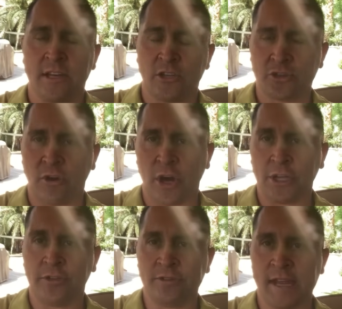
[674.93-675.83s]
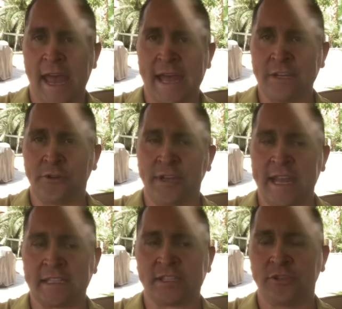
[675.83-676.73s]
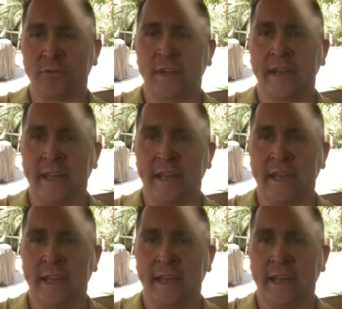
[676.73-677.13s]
so all you do is add your dates to it,